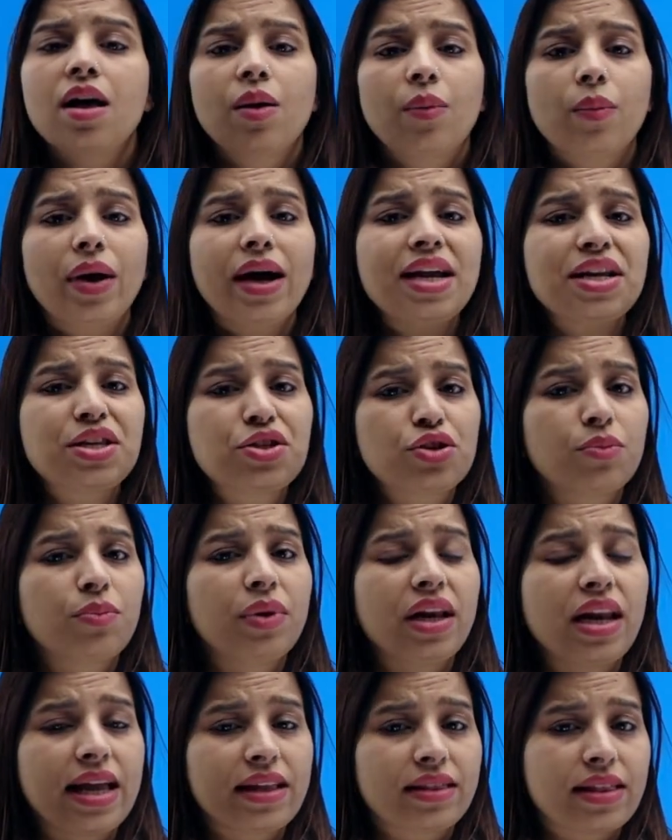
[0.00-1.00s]
Why it should
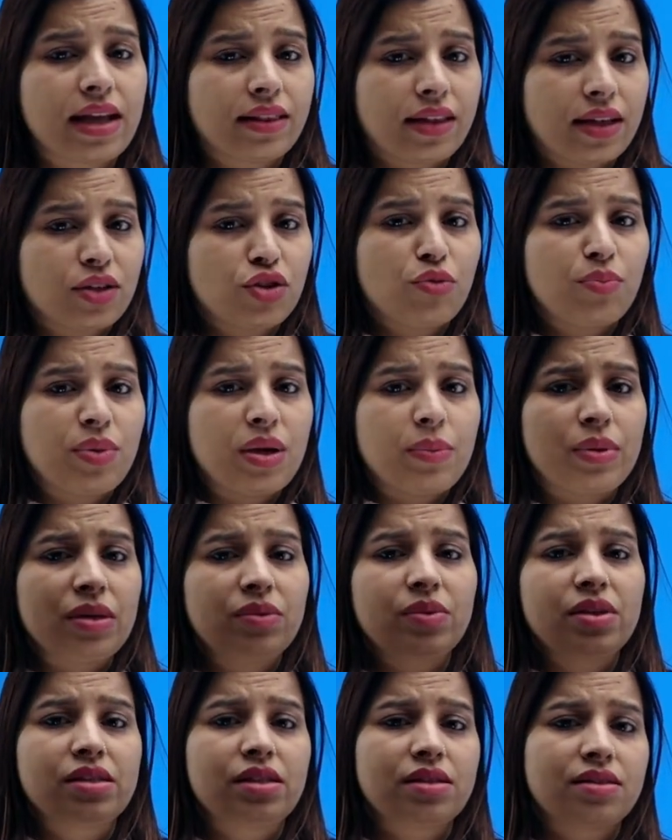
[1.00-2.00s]
be like that, that you people
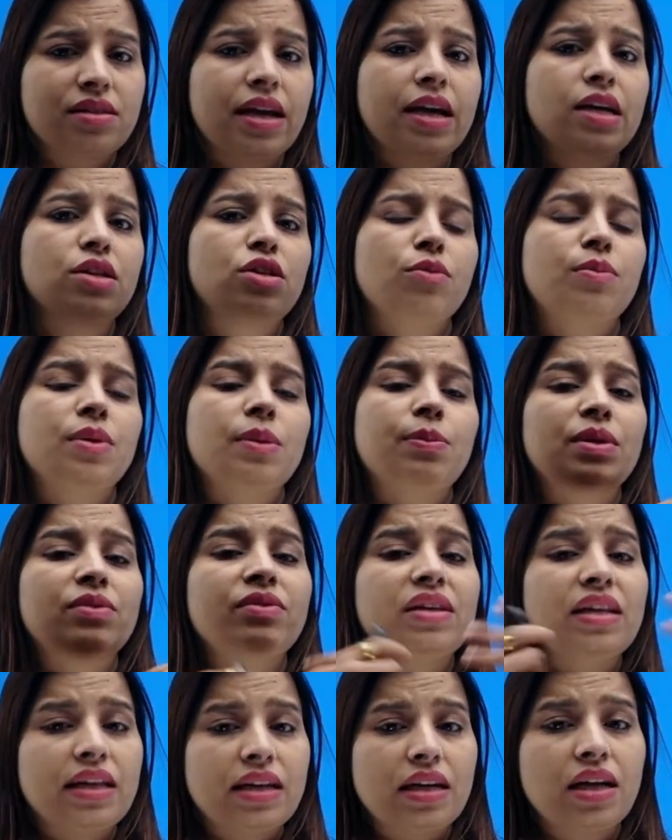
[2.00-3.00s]
will decide, you people
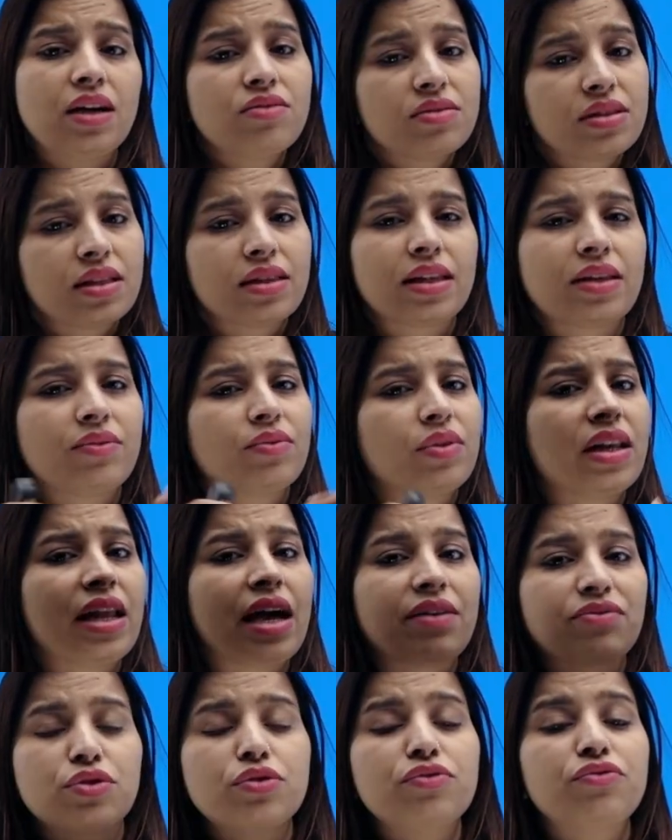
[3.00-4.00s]
will announce and then we'll
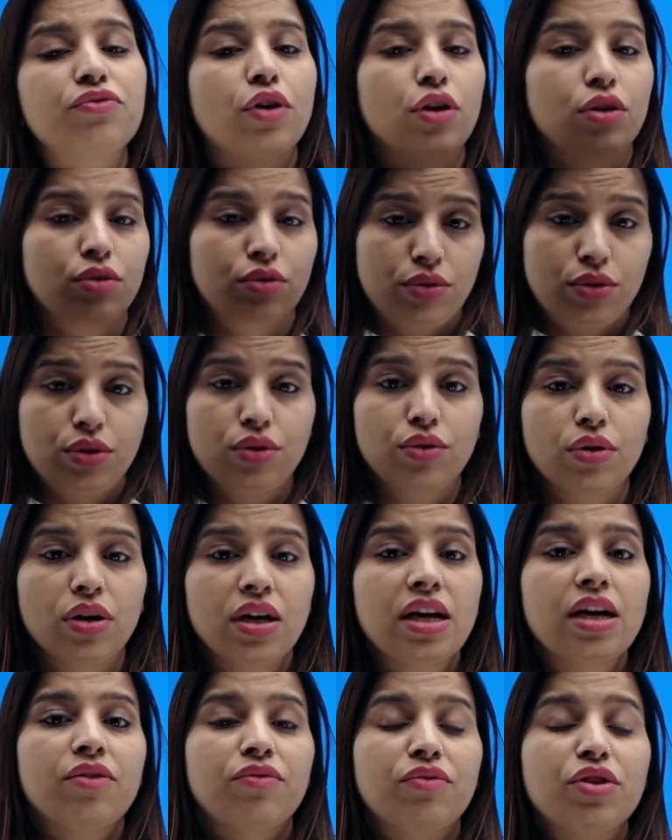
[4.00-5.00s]
have to follow. No,
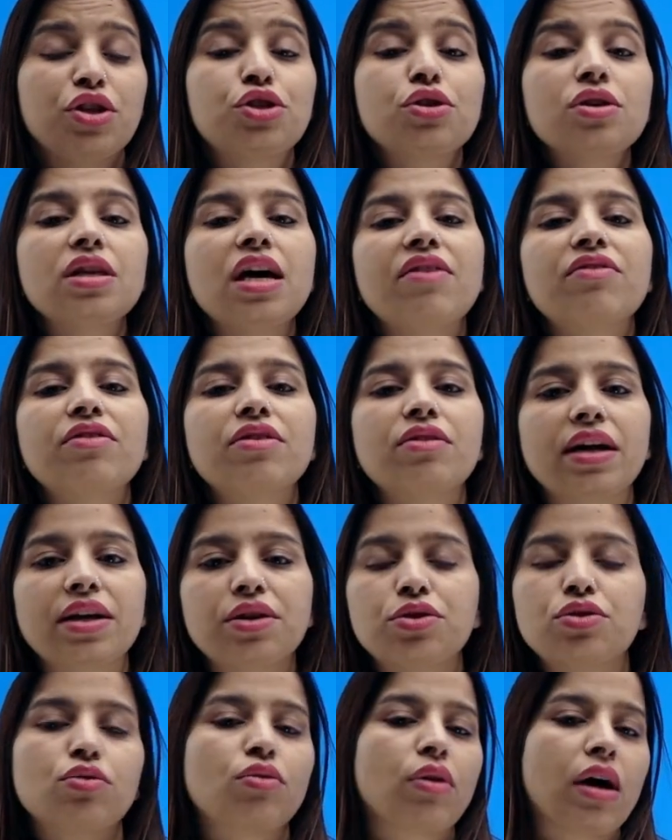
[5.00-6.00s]
we should have a
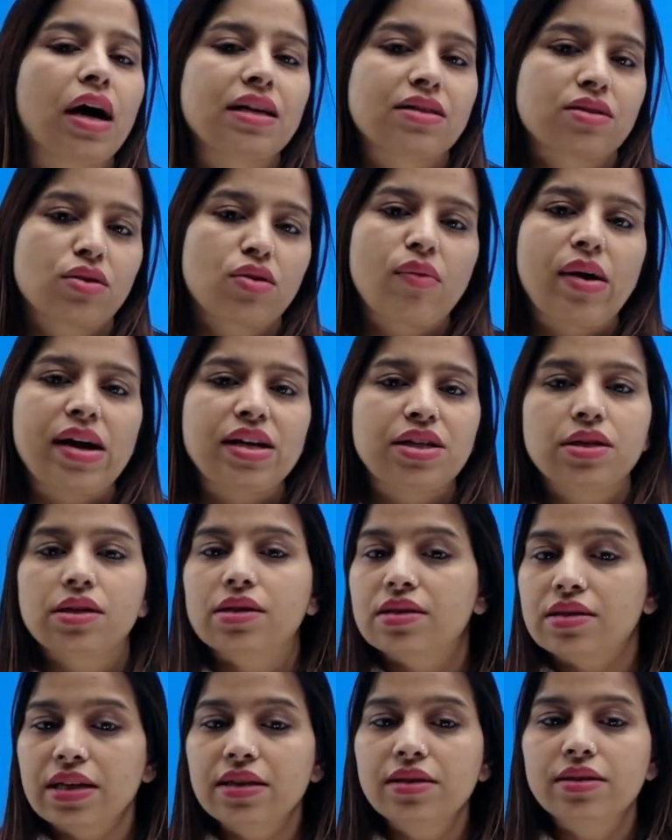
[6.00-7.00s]
right to ask
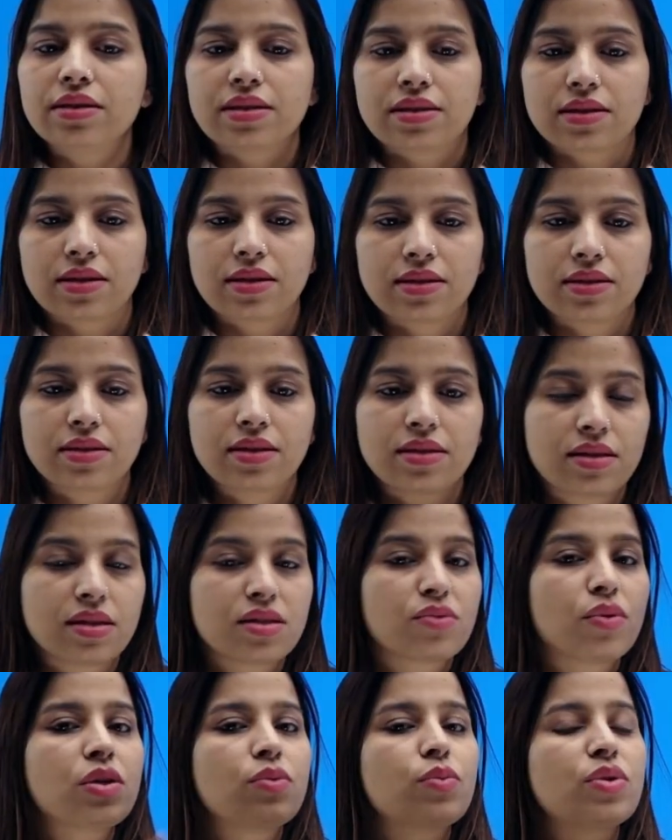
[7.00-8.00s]
questions and discuss. This
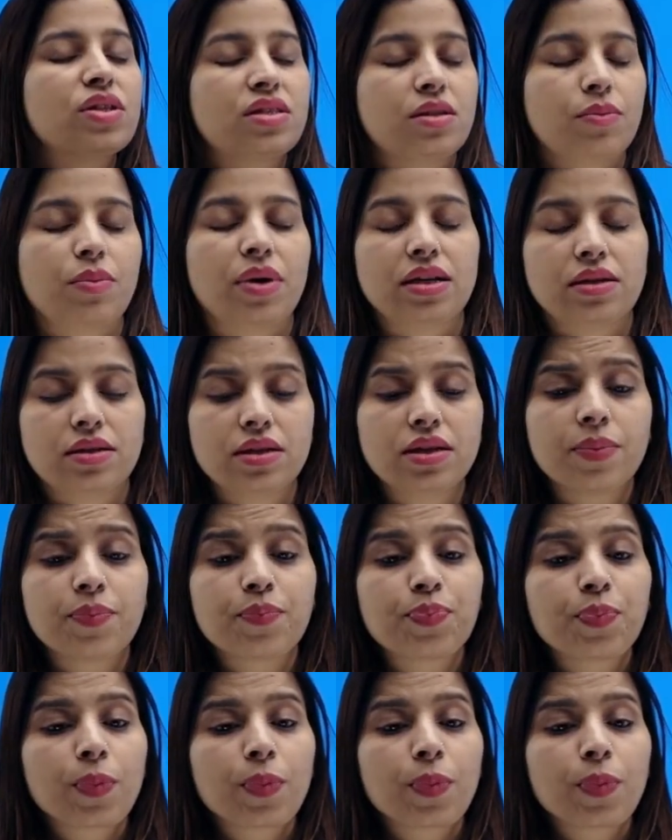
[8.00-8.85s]
is what was demanded.